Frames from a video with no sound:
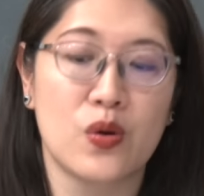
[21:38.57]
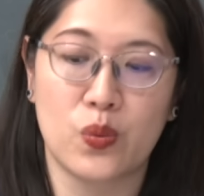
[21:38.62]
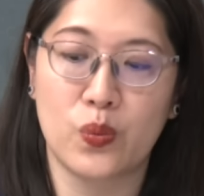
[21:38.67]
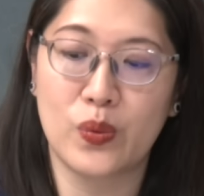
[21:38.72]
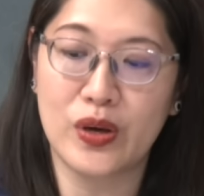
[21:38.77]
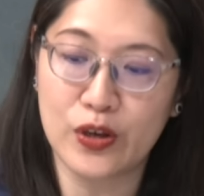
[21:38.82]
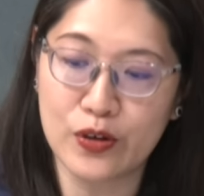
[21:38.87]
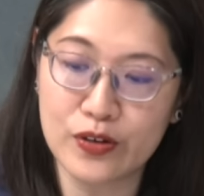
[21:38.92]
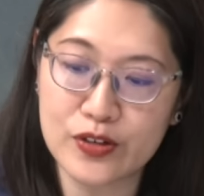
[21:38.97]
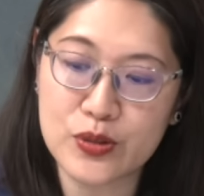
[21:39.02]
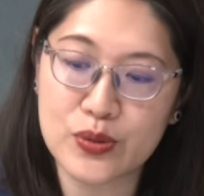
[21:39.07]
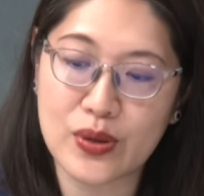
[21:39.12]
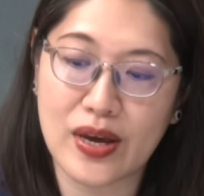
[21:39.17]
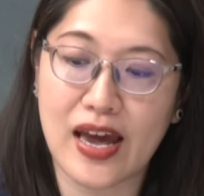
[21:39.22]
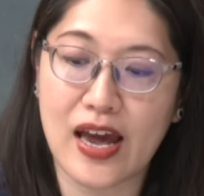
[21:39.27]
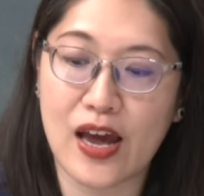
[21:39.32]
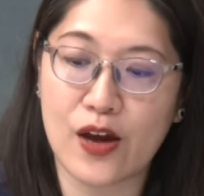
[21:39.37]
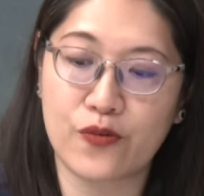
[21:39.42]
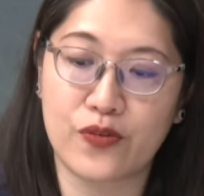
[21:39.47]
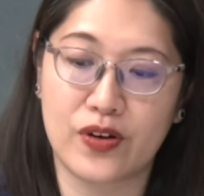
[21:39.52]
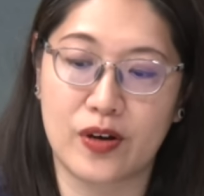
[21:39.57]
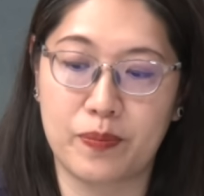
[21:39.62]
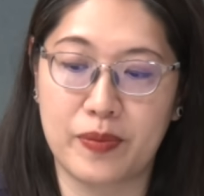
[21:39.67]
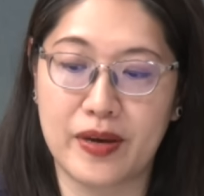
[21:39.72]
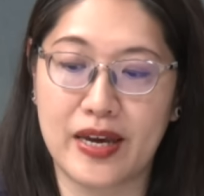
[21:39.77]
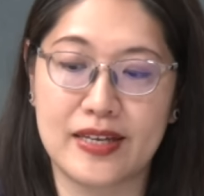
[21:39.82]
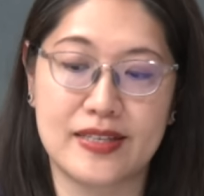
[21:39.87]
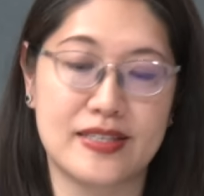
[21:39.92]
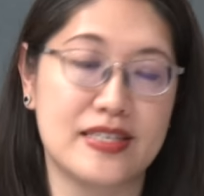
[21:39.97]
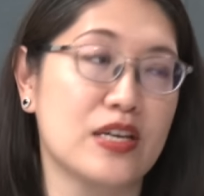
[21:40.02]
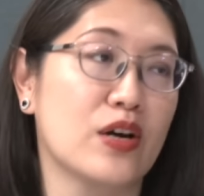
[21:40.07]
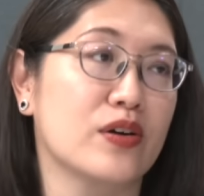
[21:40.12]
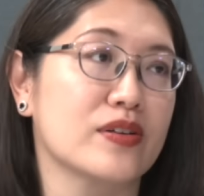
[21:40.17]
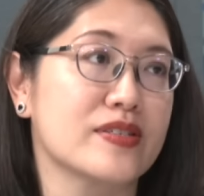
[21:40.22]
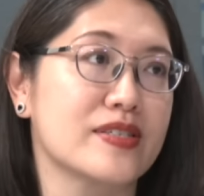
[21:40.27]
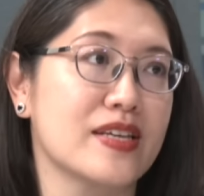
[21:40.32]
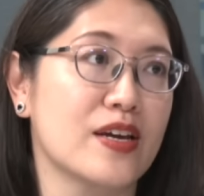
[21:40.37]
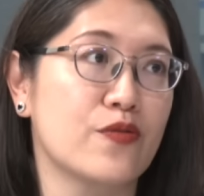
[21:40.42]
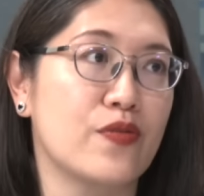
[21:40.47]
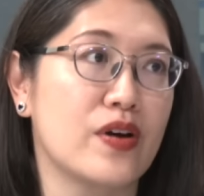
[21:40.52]
We used to have a PSC on
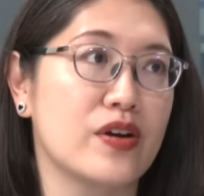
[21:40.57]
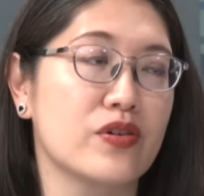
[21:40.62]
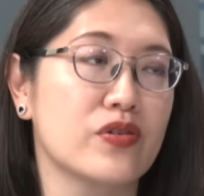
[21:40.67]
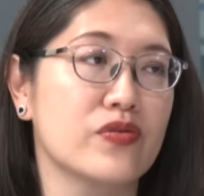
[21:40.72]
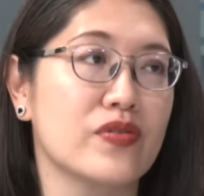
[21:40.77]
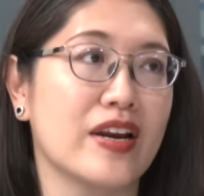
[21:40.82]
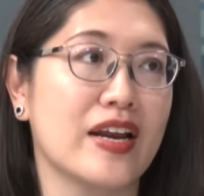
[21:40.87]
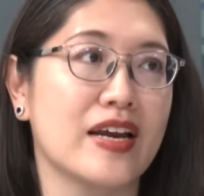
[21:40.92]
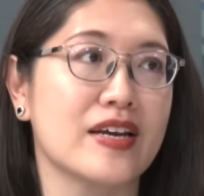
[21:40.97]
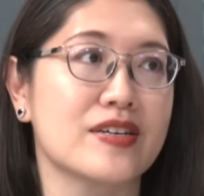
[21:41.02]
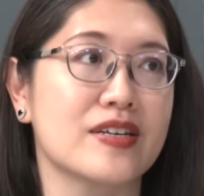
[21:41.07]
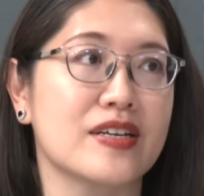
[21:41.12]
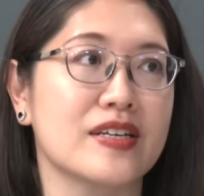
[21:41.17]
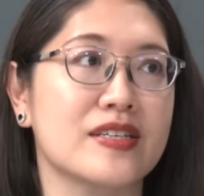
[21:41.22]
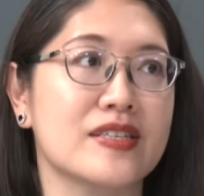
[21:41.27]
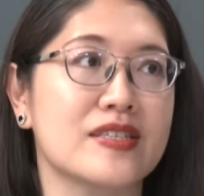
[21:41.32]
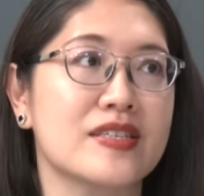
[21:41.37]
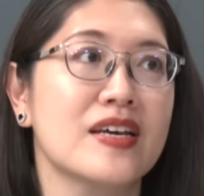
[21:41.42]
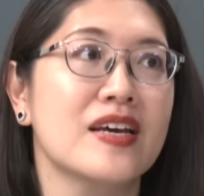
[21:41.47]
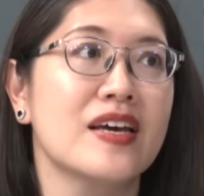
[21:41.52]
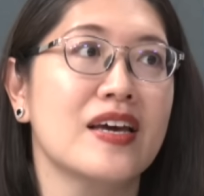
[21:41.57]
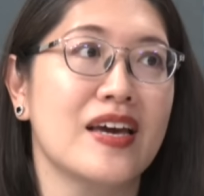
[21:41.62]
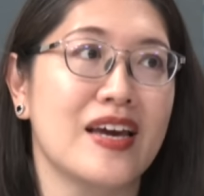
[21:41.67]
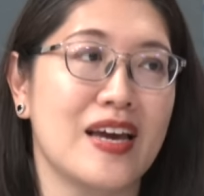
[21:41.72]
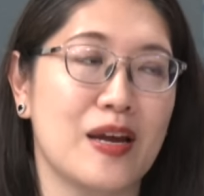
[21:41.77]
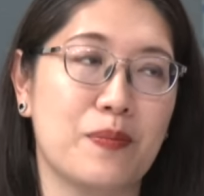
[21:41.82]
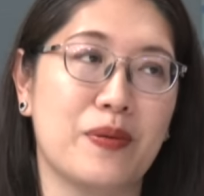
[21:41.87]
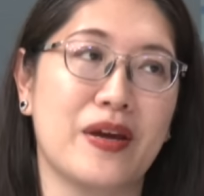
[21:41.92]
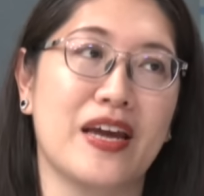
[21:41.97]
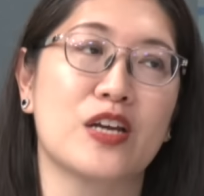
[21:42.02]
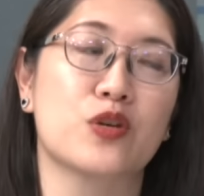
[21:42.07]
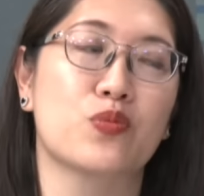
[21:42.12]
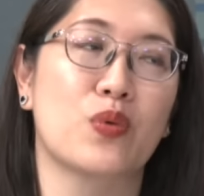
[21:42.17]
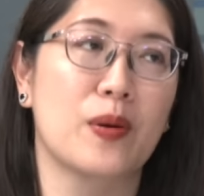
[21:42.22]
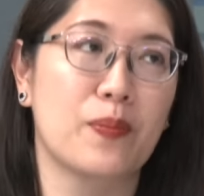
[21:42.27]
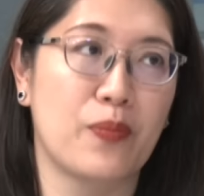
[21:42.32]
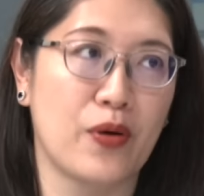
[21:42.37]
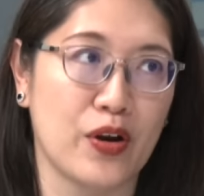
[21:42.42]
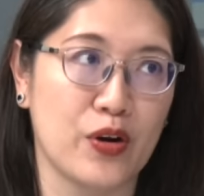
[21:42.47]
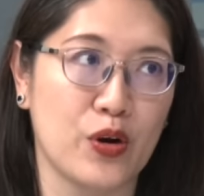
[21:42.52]
state-federal relations in PH
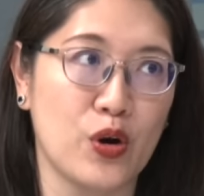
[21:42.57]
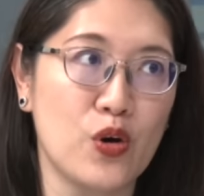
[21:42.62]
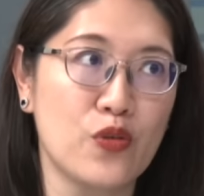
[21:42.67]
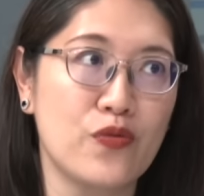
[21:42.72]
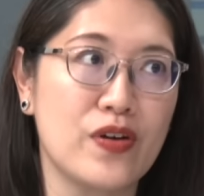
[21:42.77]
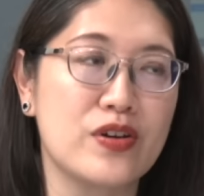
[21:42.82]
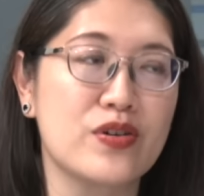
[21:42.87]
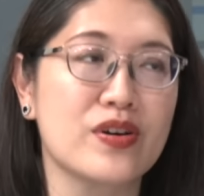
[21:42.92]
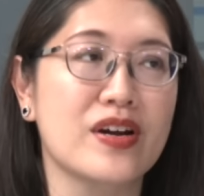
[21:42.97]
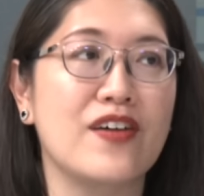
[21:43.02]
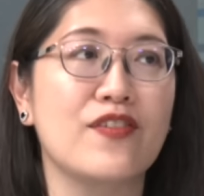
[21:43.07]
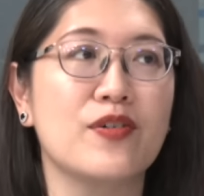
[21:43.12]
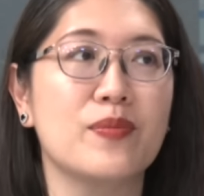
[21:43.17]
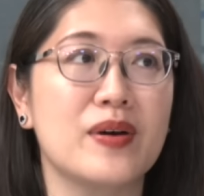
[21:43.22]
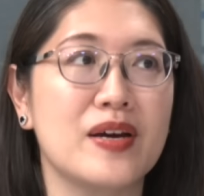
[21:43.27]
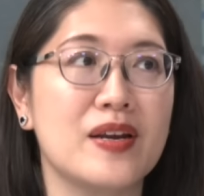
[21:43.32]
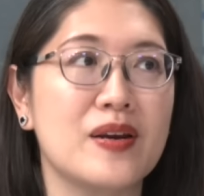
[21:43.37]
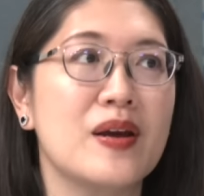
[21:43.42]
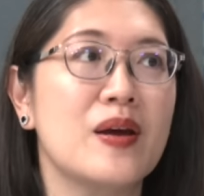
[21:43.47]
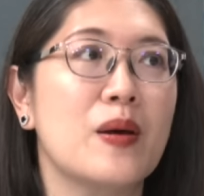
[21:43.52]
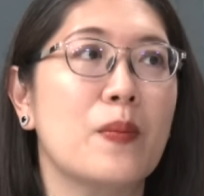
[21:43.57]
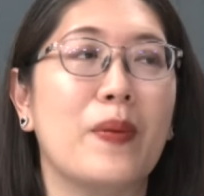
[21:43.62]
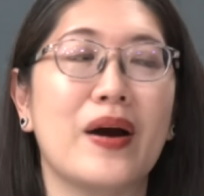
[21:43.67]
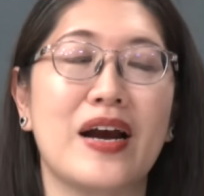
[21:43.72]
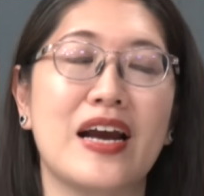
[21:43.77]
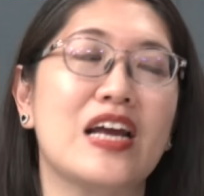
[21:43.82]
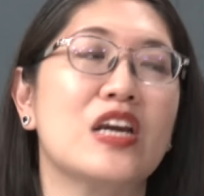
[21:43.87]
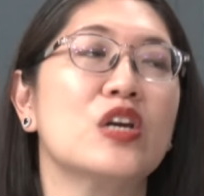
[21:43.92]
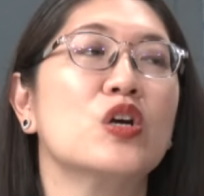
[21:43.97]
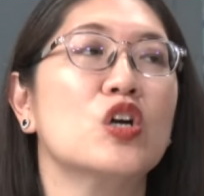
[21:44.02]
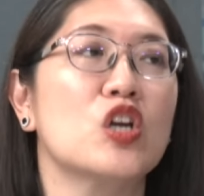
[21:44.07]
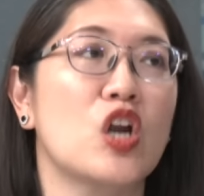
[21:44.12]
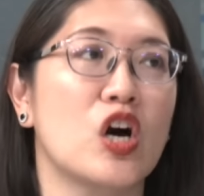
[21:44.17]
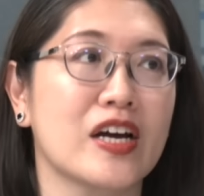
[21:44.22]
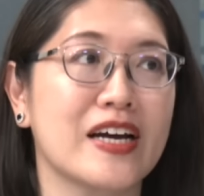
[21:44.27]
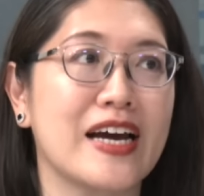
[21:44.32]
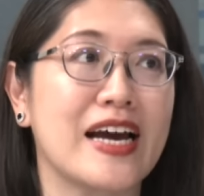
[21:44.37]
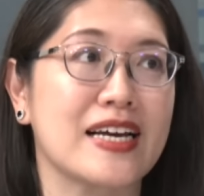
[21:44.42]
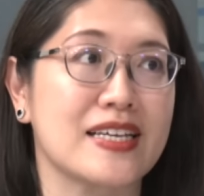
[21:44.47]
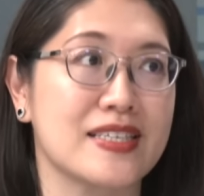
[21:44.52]
1.0 federal government, but it no
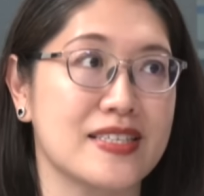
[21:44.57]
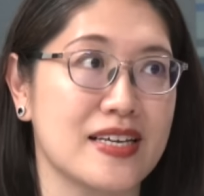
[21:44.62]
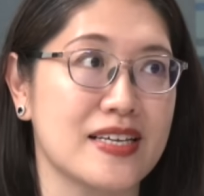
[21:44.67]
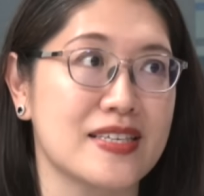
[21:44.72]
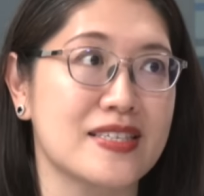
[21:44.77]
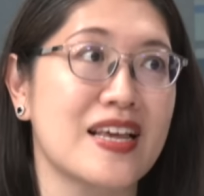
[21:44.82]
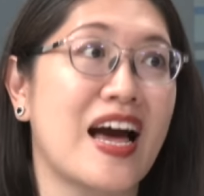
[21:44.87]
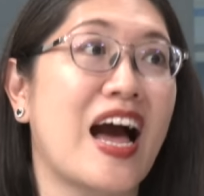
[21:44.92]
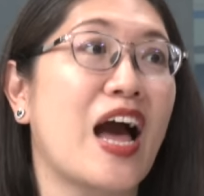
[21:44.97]
longer exists.